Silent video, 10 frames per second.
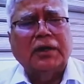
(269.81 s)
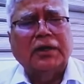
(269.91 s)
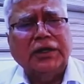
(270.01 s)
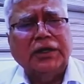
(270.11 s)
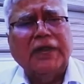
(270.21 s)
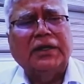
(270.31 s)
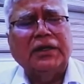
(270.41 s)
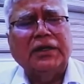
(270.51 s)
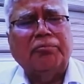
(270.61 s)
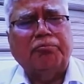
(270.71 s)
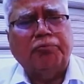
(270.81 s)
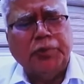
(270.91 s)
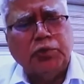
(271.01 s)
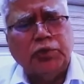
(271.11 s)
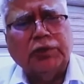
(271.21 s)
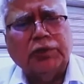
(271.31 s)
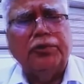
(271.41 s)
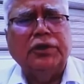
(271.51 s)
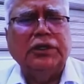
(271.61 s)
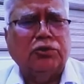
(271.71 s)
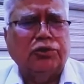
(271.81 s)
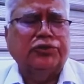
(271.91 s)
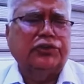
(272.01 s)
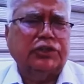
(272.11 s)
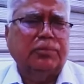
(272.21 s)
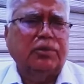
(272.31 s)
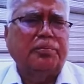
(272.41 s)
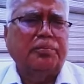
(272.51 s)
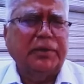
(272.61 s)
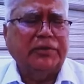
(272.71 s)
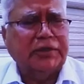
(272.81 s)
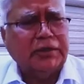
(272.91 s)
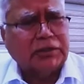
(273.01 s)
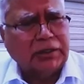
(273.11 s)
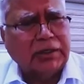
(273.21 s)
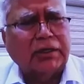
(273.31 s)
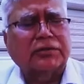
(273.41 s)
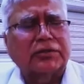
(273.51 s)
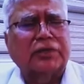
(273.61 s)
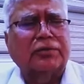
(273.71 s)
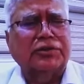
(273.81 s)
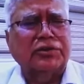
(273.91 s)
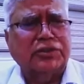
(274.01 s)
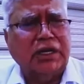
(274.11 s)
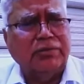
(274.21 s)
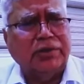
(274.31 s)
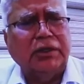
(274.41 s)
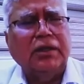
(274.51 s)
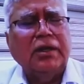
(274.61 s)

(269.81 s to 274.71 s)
creating a beautiful ecosystem of patient care, services delivery,